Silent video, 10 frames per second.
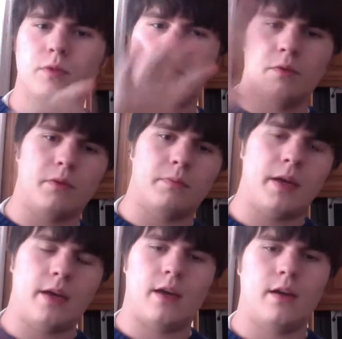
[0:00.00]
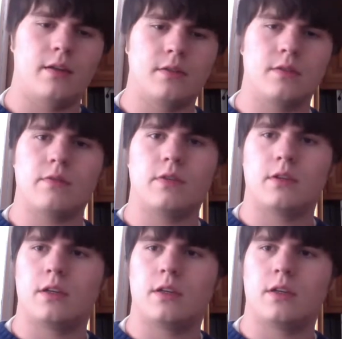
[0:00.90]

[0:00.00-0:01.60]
working with Pad and stuff like